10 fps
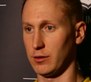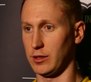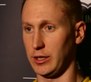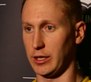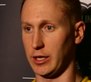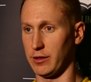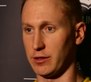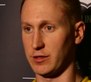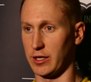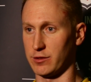
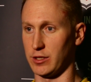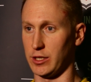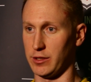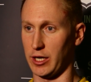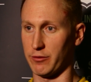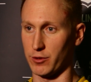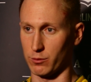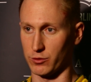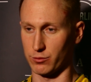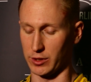The intensity and the
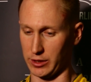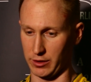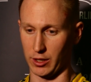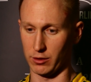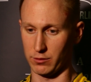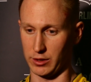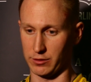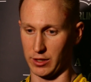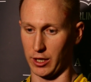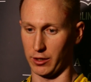effort was really there
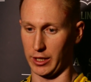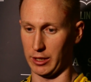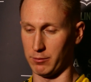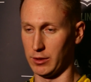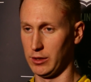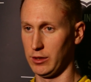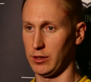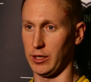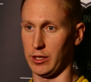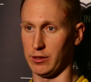the entire game.
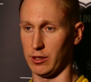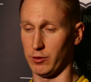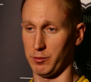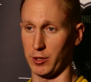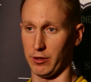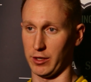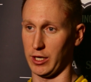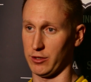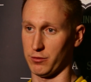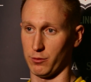And really proud
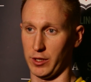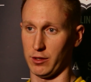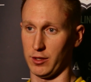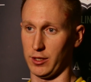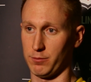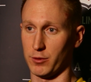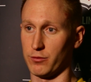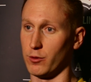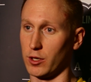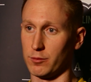of the guys for the way that they
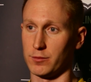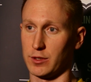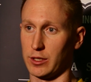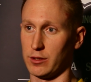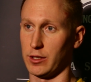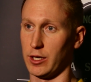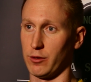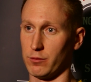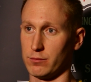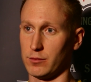performed.
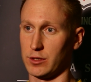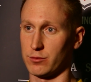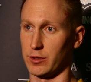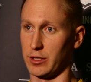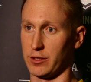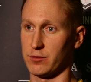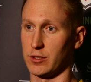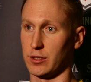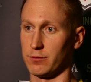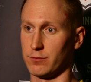It's really nice
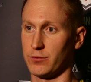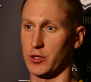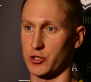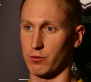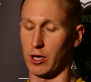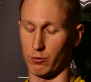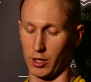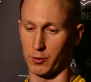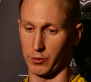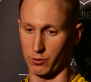to finish the
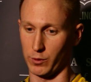round robin with